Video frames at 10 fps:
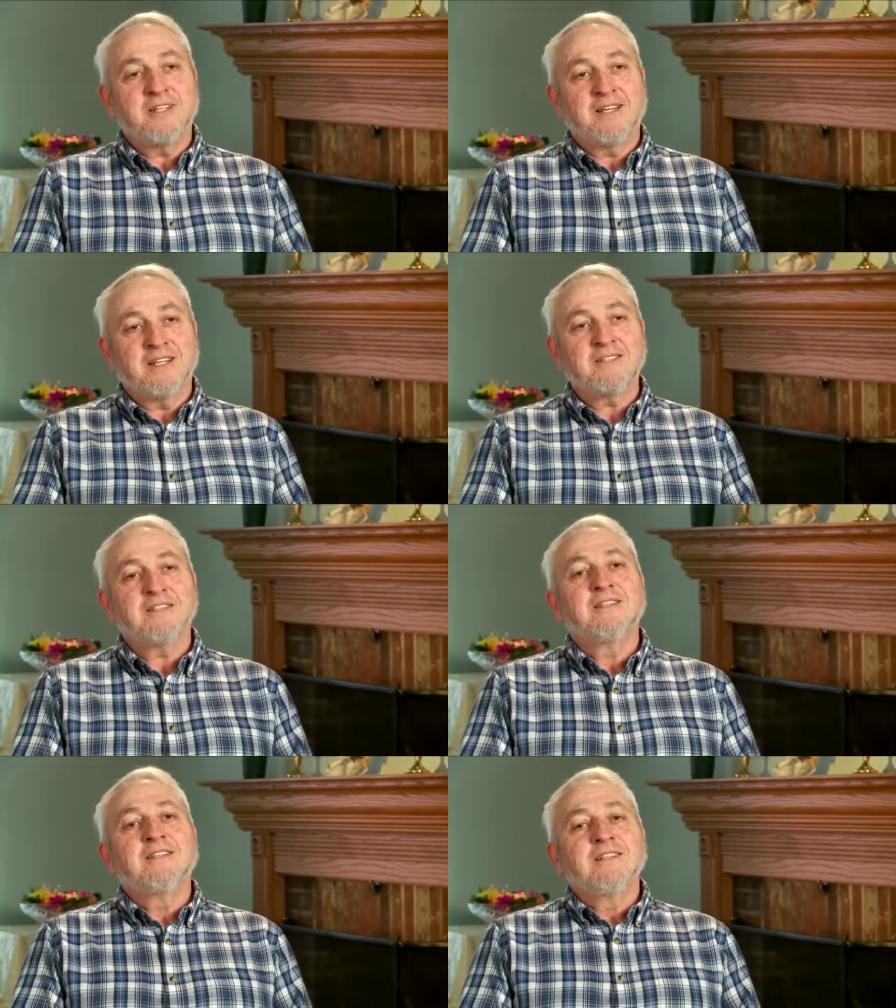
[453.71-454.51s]

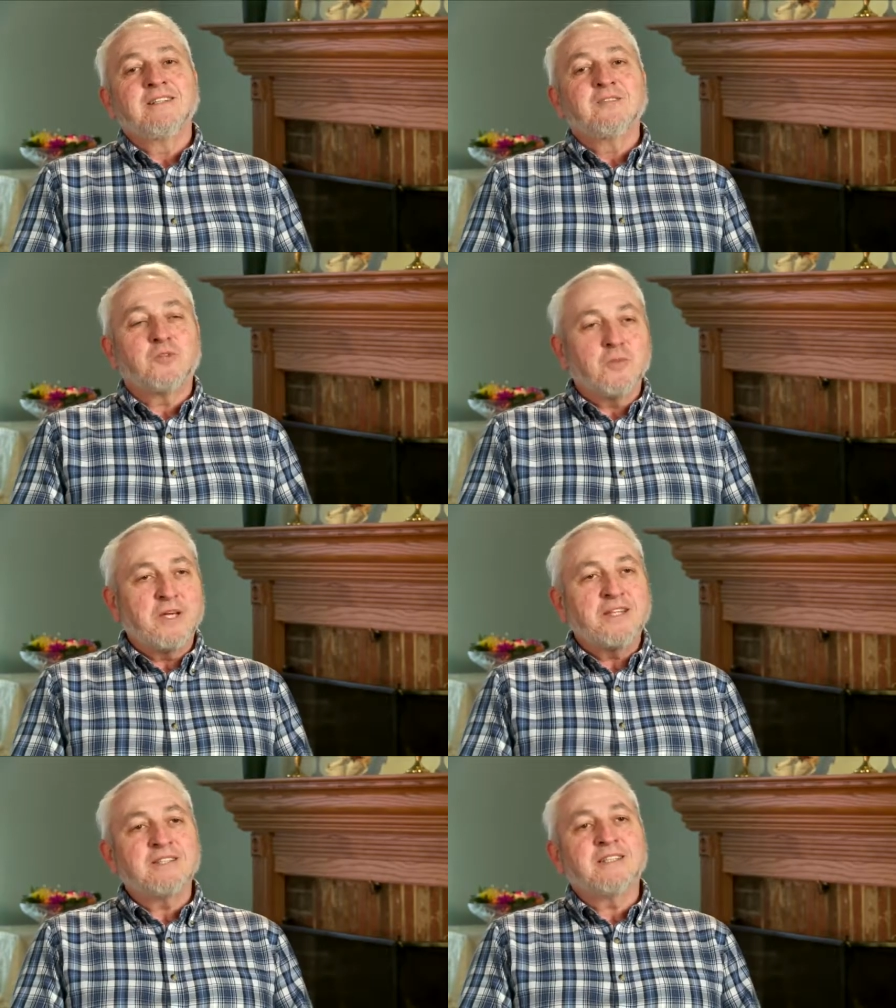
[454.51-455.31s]
That's
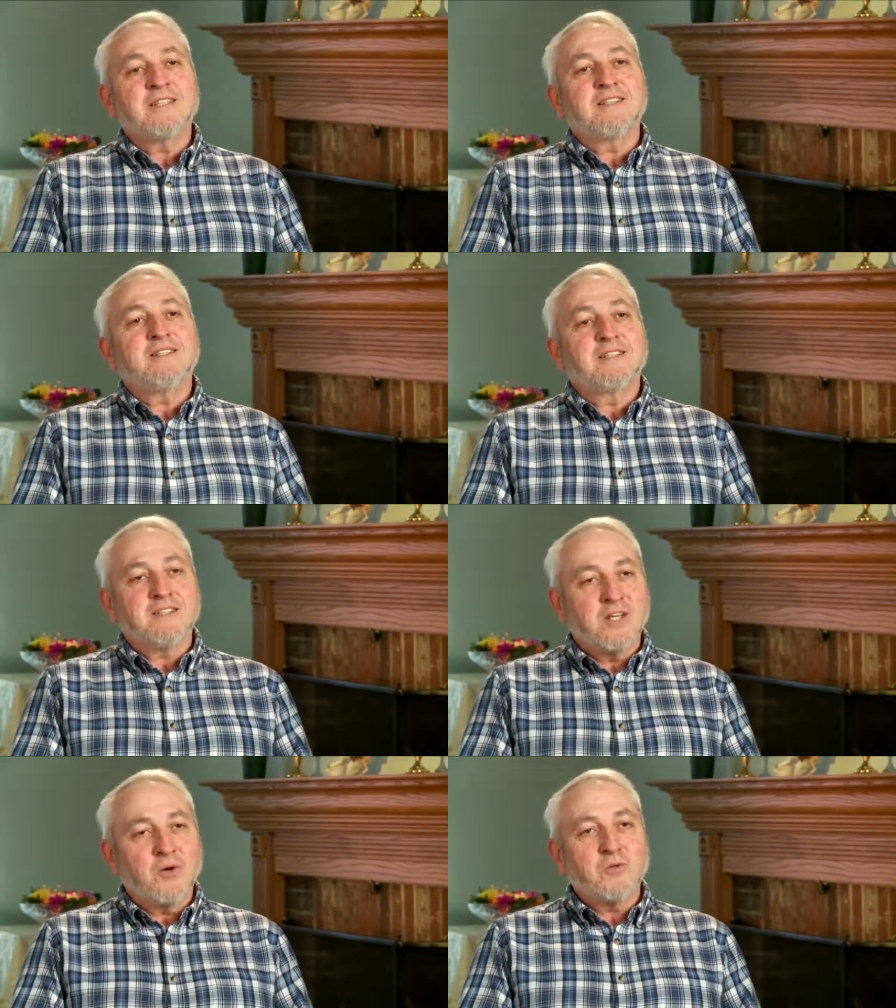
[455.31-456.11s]
romantic and
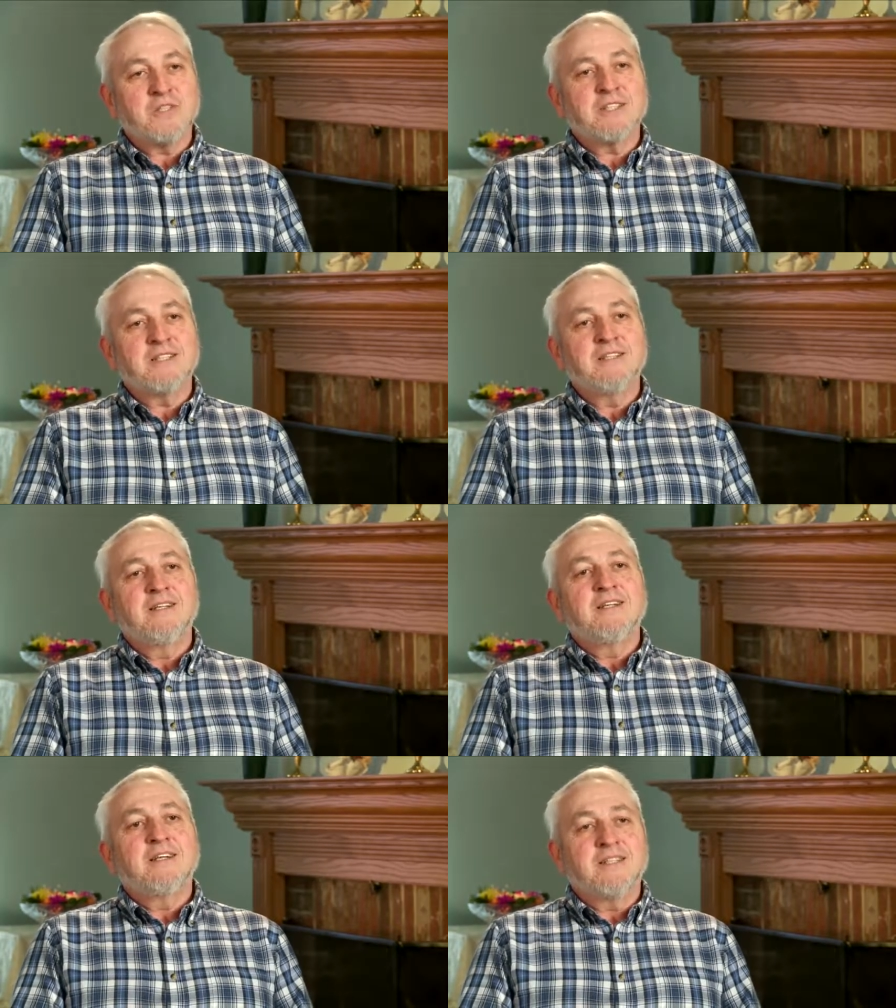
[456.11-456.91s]
it's cozy
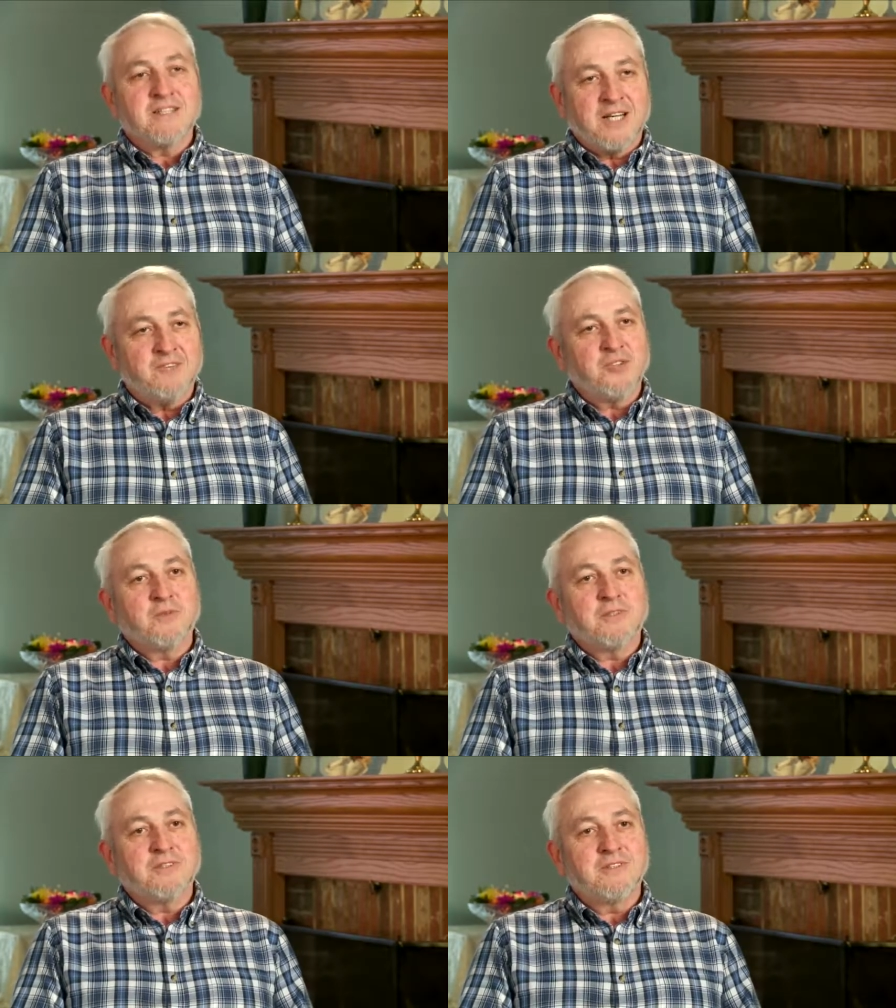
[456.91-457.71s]
and it's
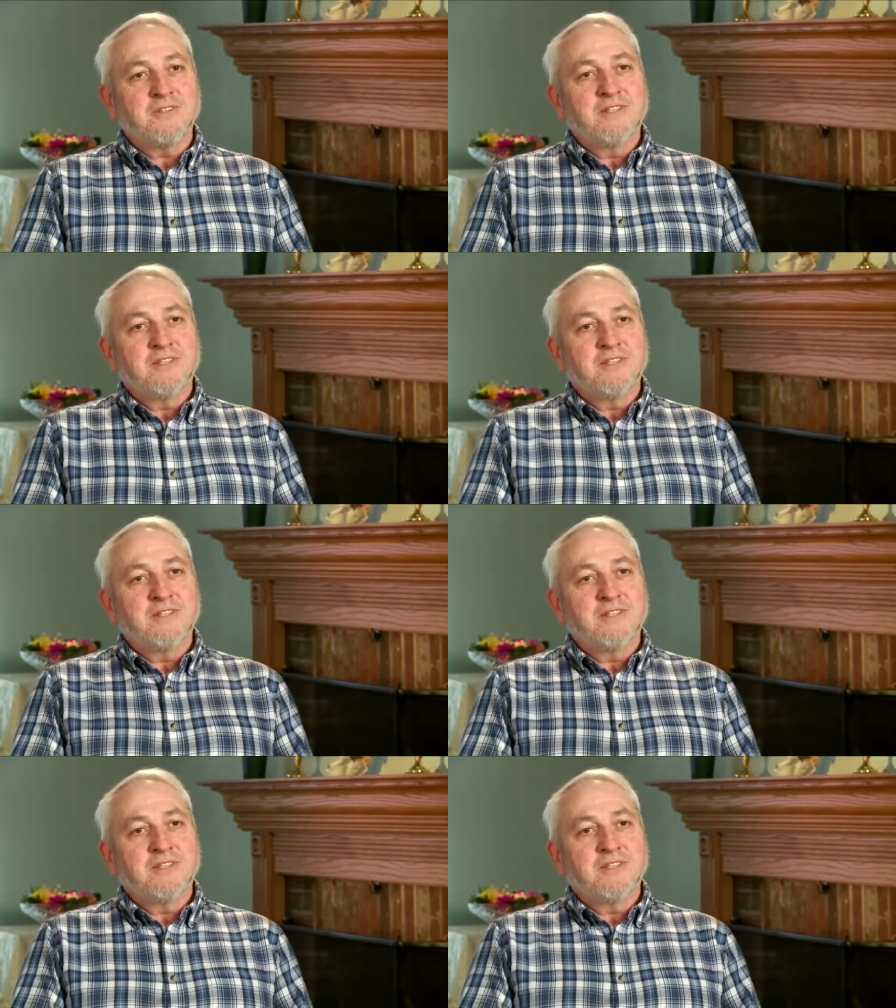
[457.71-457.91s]
comfortable.